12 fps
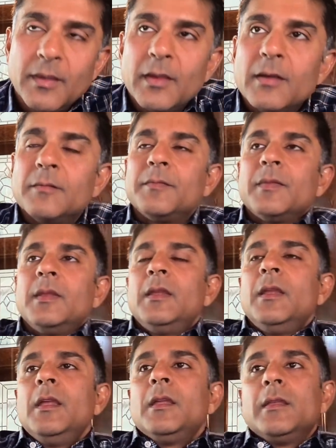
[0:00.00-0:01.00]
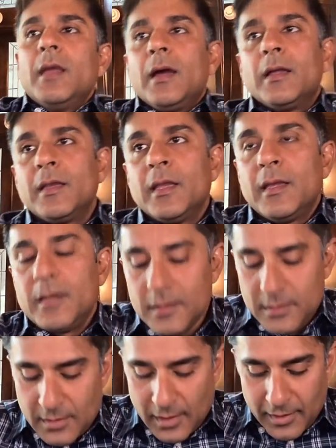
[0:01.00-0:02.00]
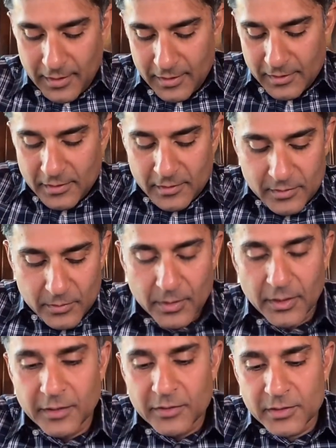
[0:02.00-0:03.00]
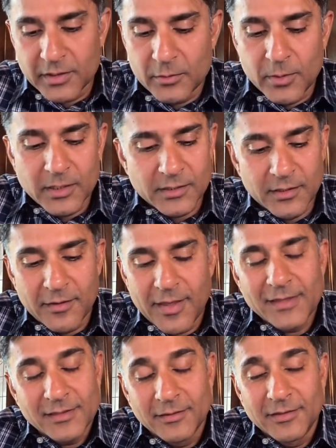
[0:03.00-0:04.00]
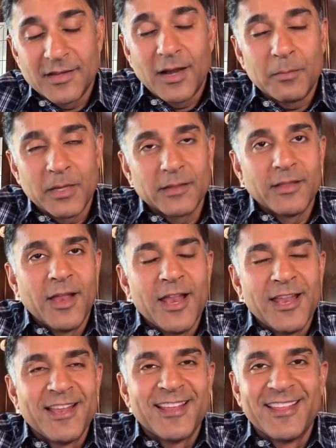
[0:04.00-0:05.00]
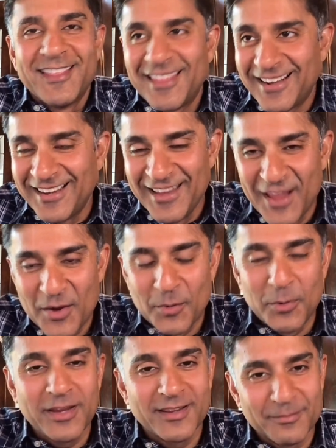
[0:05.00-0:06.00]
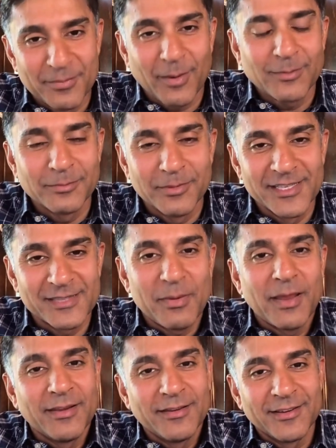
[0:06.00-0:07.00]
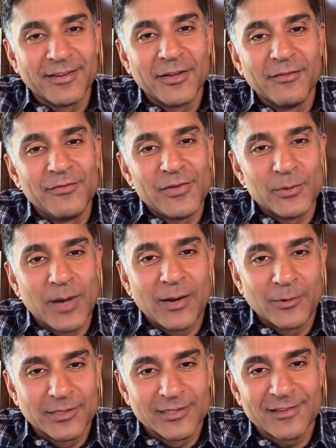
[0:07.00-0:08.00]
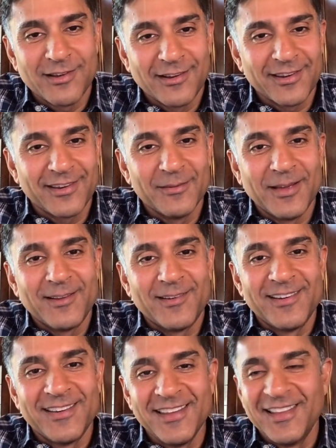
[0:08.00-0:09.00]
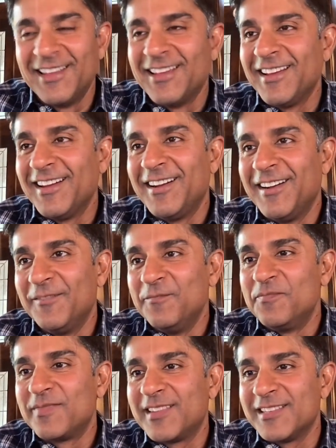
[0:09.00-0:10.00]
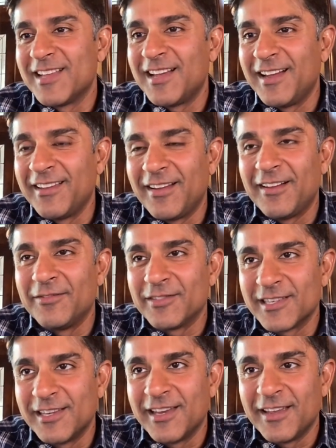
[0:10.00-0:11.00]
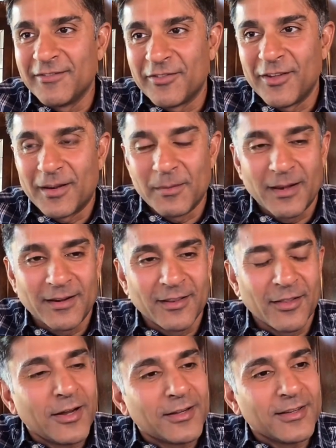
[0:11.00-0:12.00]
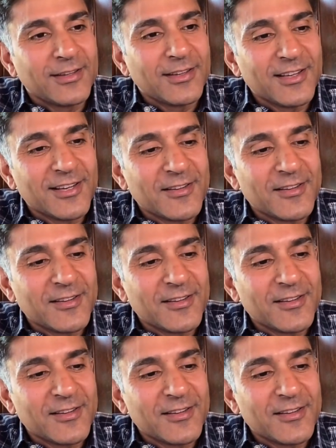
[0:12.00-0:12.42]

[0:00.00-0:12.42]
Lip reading: Oh. Yeah, it is. I think it's a really interesting question, and that's a topic that, that we could probably spend a good few hours talking about, because I obviously have thought about it a lot and